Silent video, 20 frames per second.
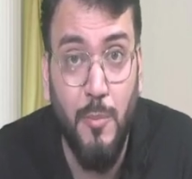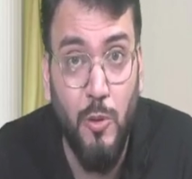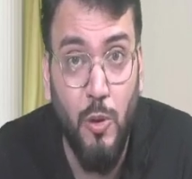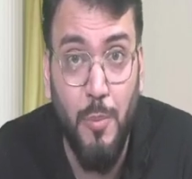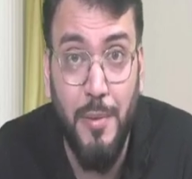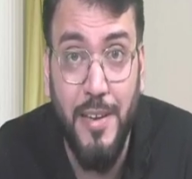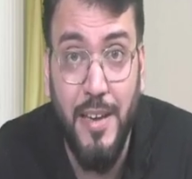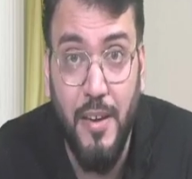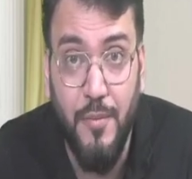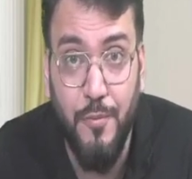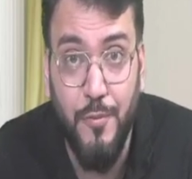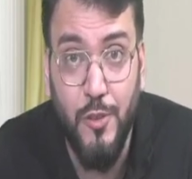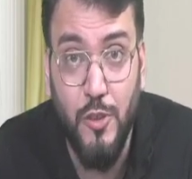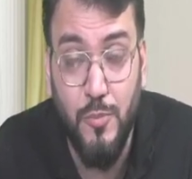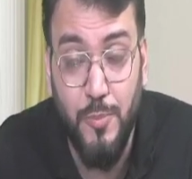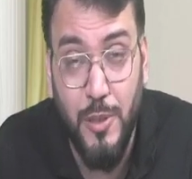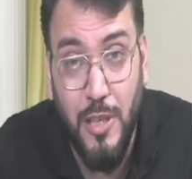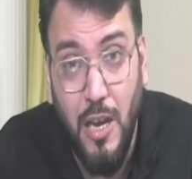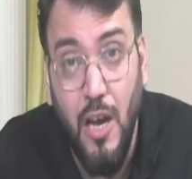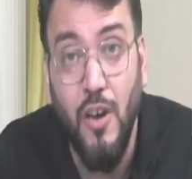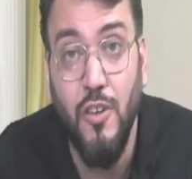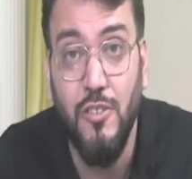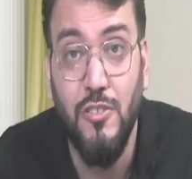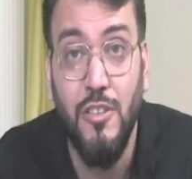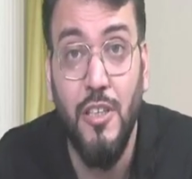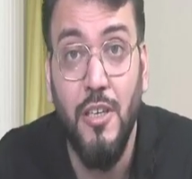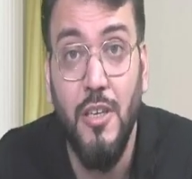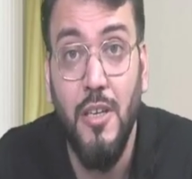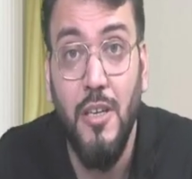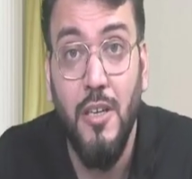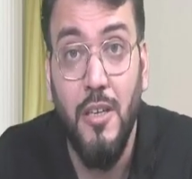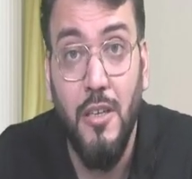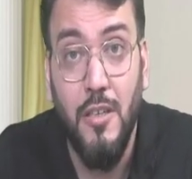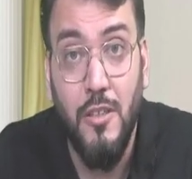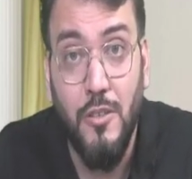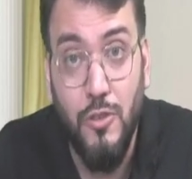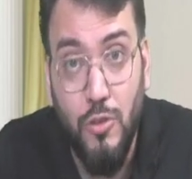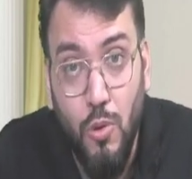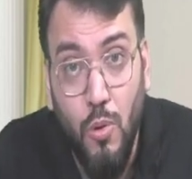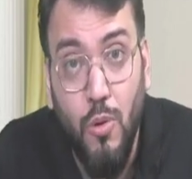You will be confused because
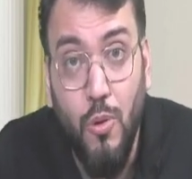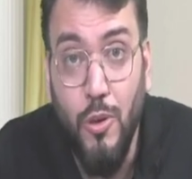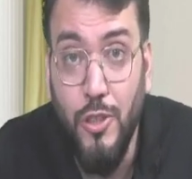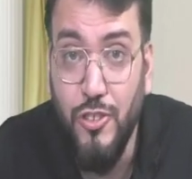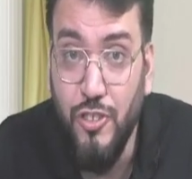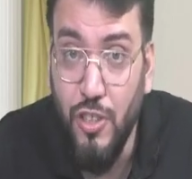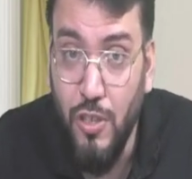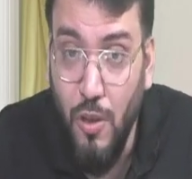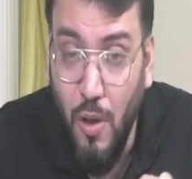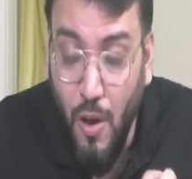no question